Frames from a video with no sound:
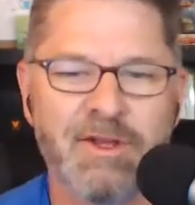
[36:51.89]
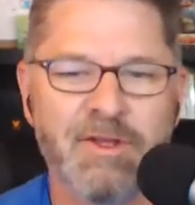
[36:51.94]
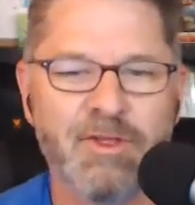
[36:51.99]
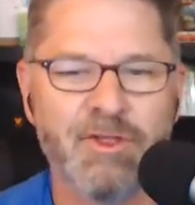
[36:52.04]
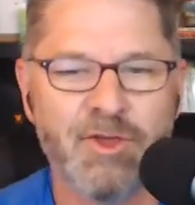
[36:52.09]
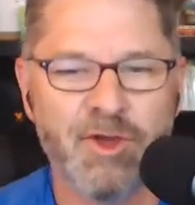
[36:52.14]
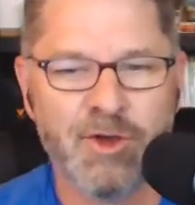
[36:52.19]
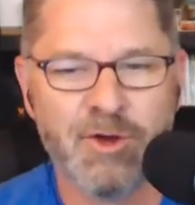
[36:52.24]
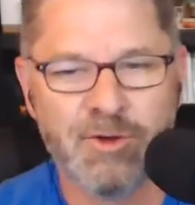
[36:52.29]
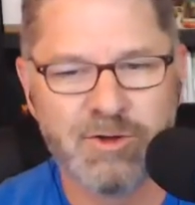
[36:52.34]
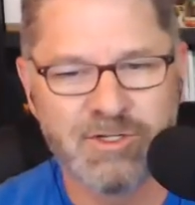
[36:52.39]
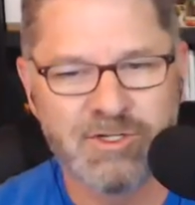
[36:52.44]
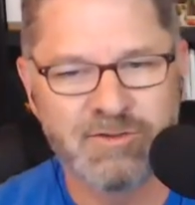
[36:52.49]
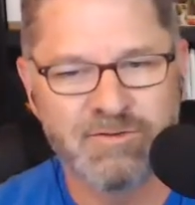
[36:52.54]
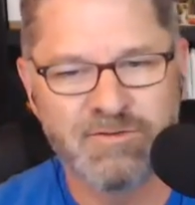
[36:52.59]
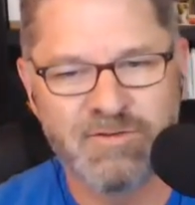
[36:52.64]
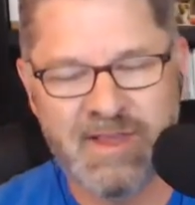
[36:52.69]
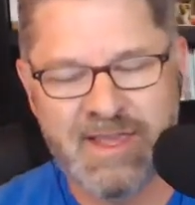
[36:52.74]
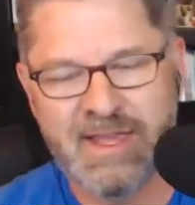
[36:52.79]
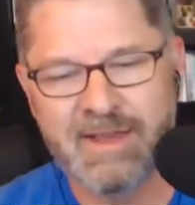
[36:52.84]
those
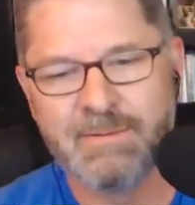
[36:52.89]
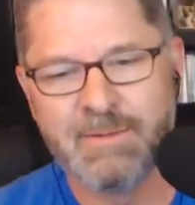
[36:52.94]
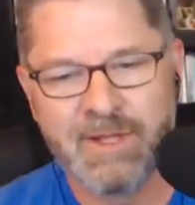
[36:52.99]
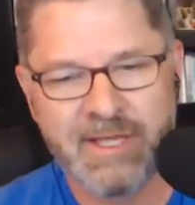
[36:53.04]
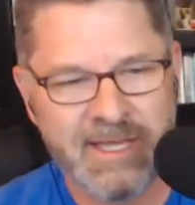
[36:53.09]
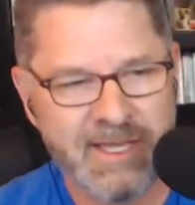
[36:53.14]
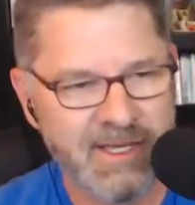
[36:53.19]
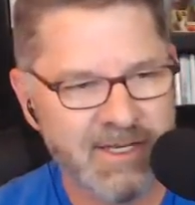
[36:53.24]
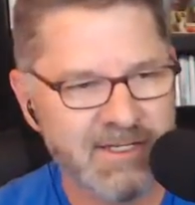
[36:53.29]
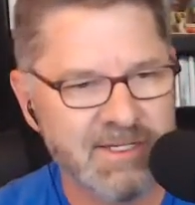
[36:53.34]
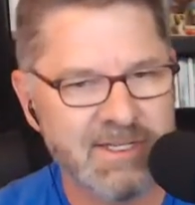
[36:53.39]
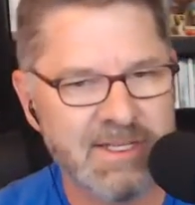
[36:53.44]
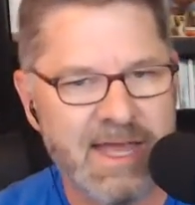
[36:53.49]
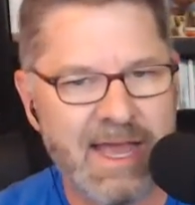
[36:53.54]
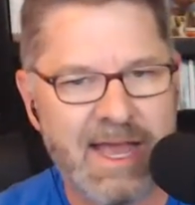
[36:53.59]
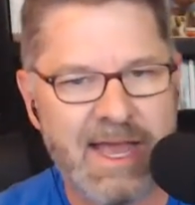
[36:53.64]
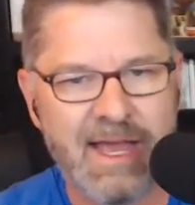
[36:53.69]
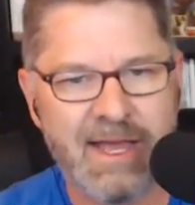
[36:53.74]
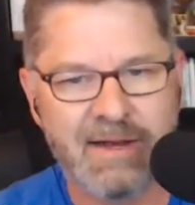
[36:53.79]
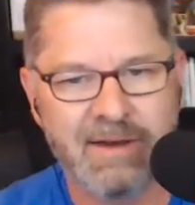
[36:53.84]
families
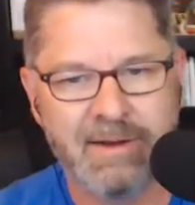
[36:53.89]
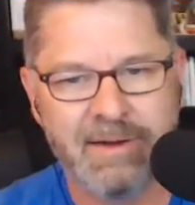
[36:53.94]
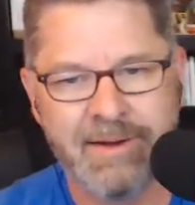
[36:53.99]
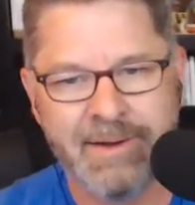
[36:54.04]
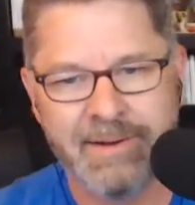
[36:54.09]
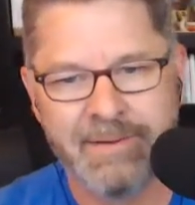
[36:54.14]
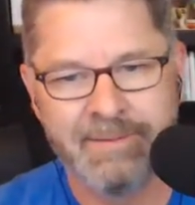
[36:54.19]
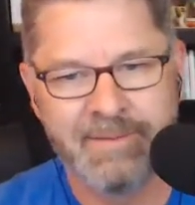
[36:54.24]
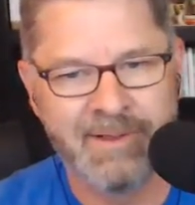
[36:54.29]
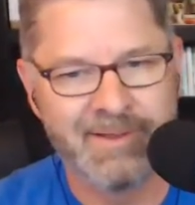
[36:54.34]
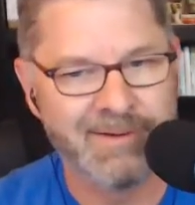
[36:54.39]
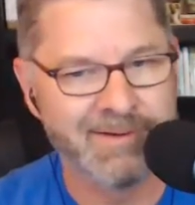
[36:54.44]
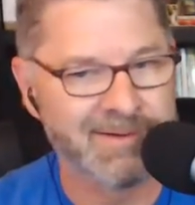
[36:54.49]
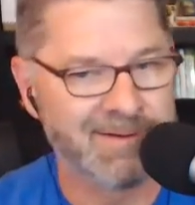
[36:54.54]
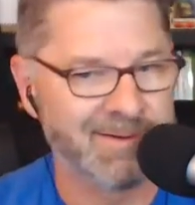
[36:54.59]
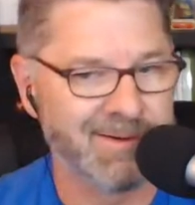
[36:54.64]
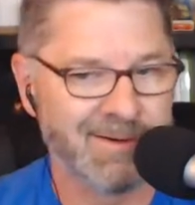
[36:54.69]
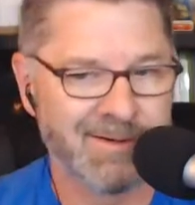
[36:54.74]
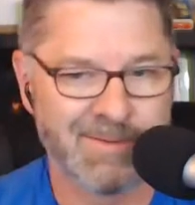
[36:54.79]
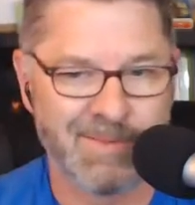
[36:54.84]
that and
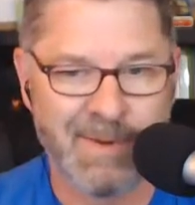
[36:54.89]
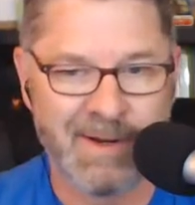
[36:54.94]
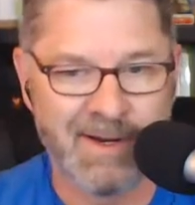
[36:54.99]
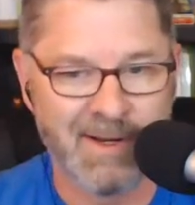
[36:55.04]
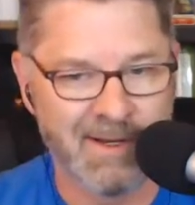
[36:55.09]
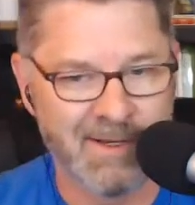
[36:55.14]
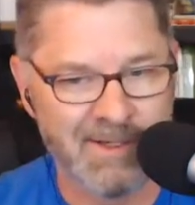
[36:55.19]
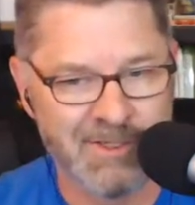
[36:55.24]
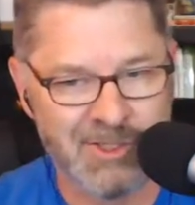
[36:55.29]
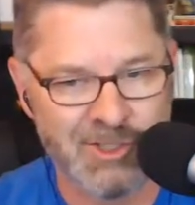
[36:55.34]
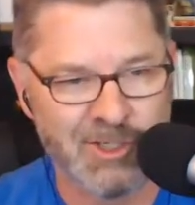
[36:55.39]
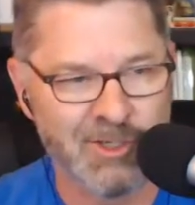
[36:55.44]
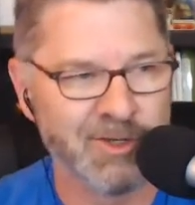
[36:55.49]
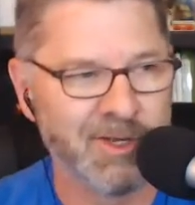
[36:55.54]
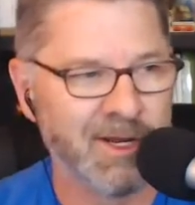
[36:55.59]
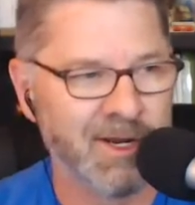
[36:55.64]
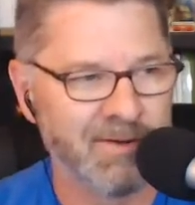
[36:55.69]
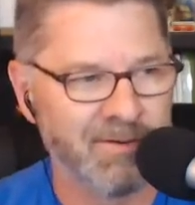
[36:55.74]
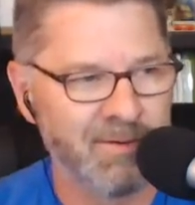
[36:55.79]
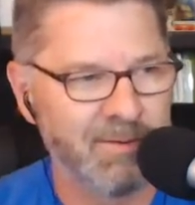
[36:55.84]
there's been a
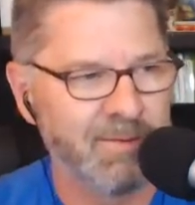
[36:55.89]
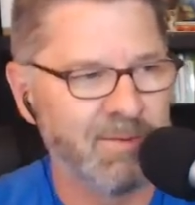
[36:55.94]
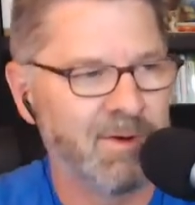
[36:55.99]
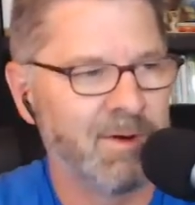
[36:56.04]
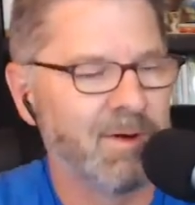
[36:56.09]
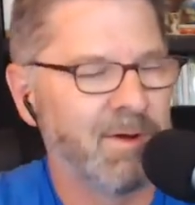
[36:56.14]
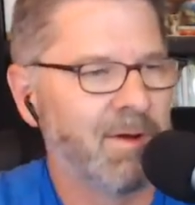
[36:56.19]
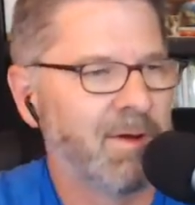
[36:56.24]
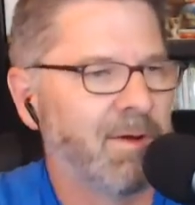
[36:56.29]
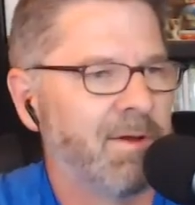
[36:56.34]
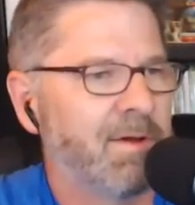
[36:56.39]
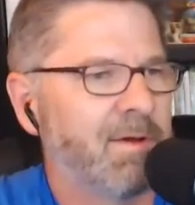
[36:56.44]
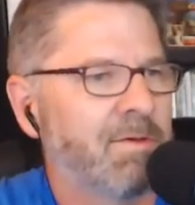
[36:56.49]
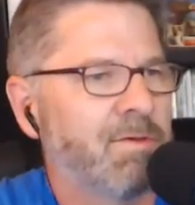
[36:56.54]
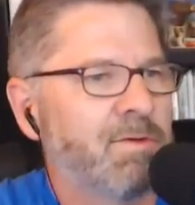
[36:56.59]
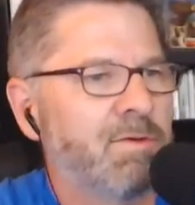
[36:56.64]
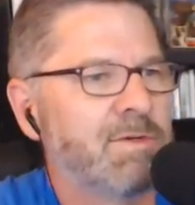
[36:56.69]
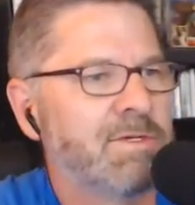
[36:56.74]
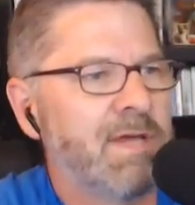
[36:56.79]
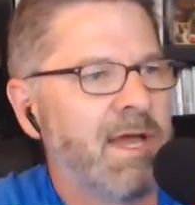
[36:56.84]
gajillion of them
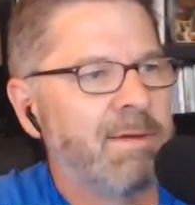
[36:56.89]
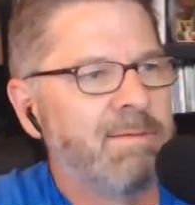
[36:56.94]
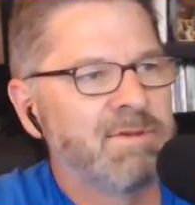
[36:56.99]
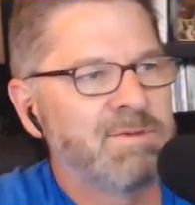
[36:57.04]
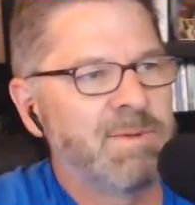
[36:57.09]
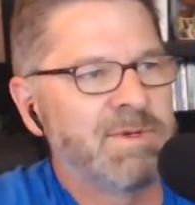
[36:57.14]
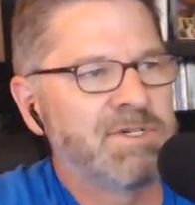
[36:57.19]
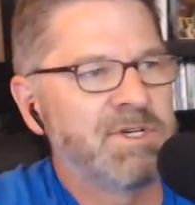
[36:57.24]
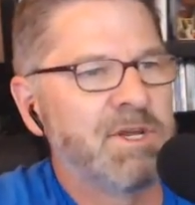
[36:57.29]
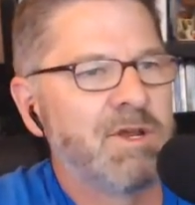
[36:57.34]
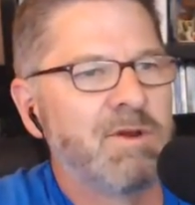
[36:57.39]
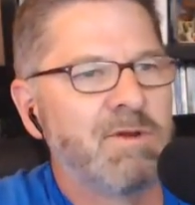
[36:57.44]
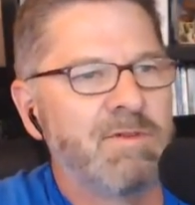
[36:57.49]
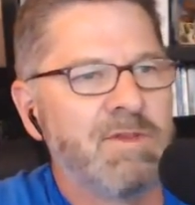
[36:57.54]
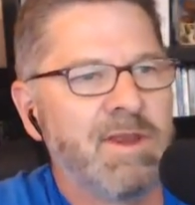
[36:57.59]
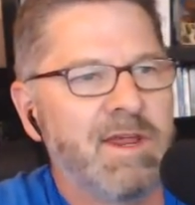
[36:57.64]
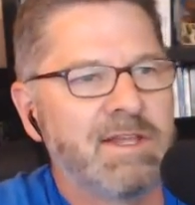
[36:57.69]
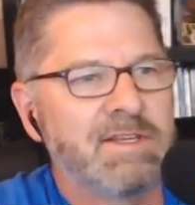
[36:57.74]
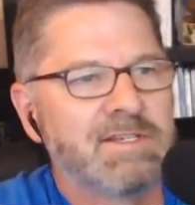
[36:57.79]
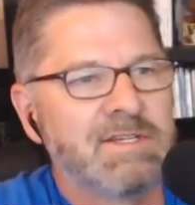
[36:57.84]
through time, especially here in the
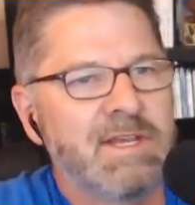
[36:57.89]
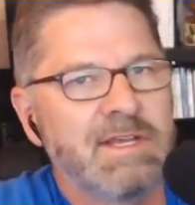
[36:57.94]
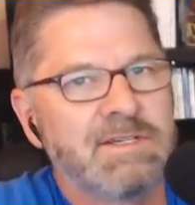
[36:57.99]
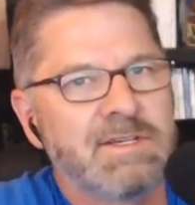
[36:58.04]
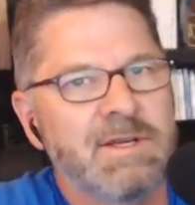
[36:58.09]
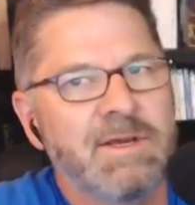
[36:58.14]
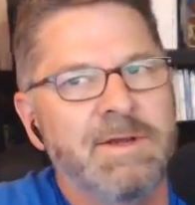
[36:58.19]
United States.